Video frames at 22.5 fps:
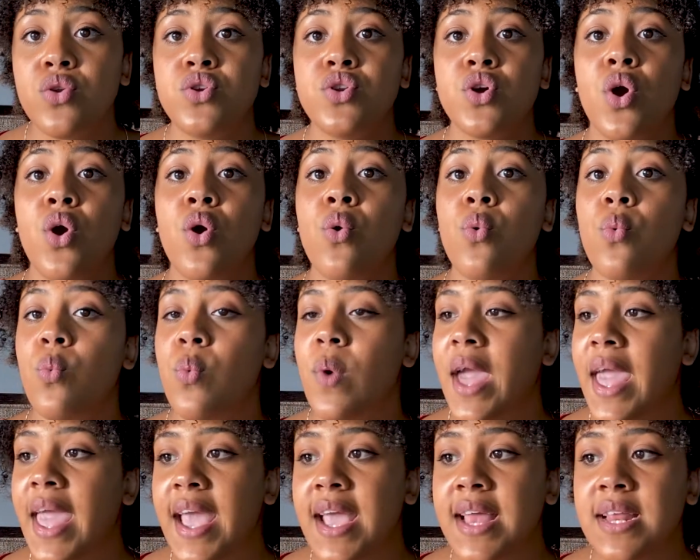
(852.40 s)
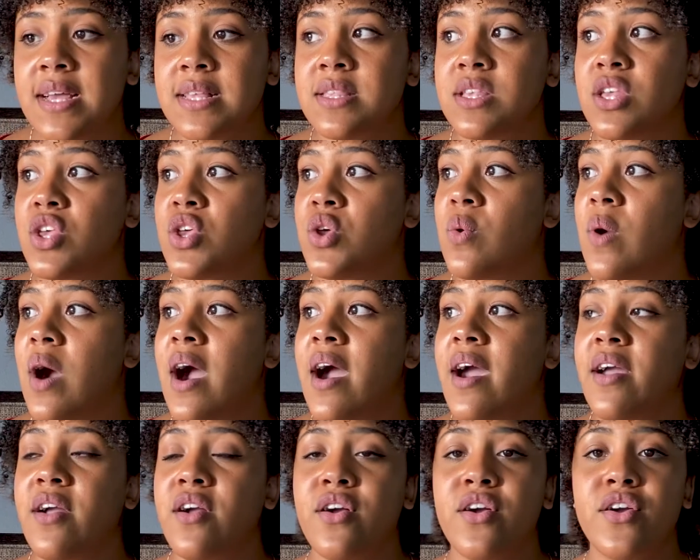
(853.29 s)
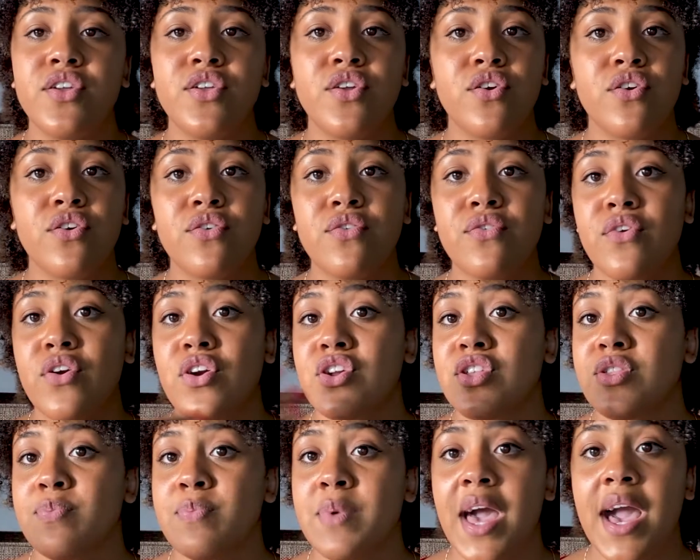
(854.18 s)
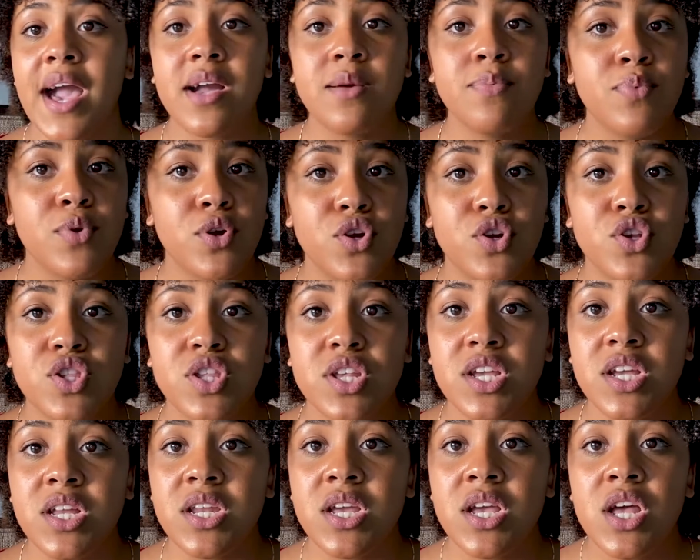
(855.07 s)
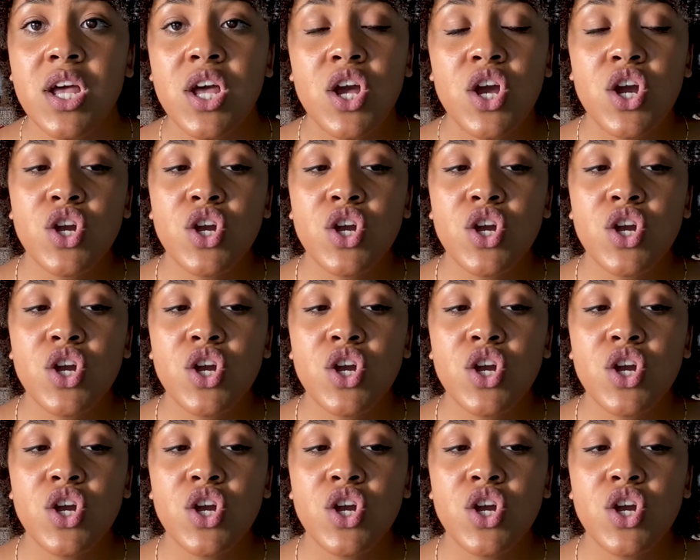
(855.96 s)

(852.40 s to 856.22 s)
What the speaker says: Don't wait until you hire your first Black person